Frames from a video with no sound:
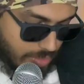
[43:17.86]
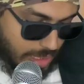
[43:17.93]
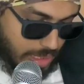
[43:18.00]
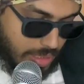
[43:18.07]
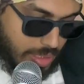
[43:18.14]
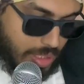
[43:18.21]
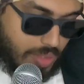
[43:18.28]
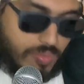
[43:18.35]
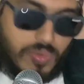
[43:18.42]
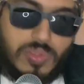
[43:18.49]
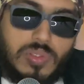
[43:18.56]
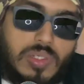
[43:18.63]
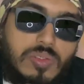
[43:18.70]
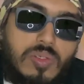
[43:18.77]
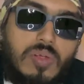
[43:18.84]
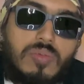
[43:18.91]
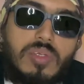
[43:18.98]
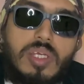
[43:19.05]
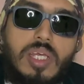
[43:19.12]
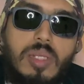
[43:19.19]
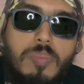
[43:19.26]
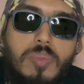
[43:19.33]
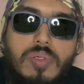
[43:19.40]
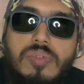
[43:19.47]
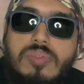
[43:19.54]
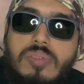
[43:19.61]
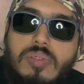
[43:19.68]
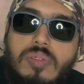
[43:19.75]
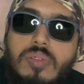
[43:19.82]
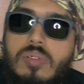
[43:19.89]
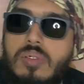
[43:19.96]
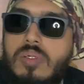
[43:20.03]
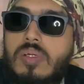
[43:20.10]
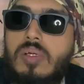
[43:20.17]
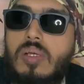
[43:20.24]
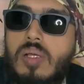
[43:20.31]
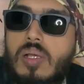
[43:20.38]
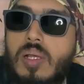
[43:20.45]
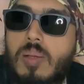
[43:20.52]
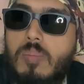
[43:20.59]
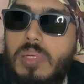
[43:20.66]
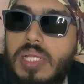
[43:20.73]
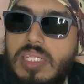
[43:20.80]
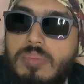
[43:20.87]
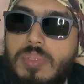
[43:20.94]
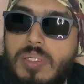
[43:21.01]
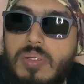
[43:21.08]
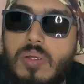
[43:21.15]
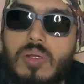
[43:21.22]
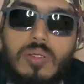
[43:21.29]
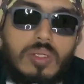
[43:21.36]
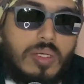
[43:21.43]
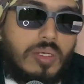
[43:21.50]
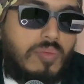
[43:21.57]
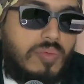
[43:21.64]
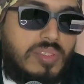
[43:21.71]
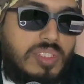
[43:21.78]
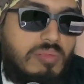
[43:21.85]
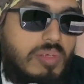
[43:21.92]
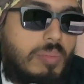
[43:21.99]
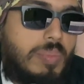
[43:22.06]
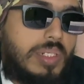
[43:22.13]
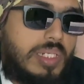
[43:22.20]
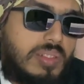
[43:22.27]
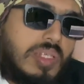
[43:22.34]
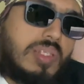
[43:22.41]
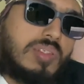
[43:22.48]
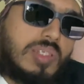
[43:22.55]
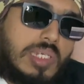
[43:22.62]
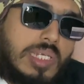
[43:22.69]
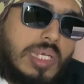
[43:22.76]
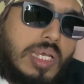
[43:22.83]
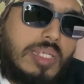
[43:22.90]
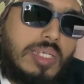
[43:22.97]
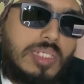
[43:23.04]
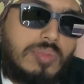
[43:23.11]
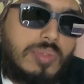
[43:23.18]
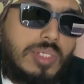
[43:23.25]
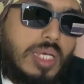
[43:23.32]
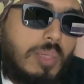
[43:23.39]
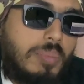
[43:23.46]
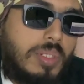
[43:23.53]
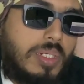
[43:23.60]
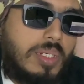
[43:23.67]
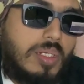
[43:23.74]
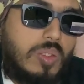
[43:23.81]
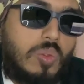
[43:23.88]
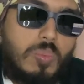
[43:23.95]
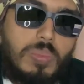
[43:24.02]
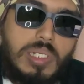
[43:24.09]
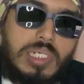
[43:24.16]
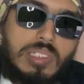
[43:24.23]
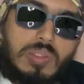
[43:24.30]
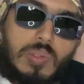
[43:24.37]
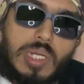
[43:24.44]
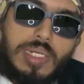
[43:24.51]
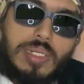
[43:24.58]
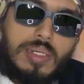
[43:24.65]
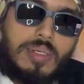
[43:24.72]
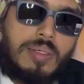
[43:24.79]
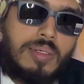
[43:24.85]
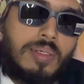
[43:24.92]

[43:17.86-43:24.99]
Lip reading: in the infrastructure of the airport, so planes but not visible, but essentially, yeah, that's what happened. Two planes collided.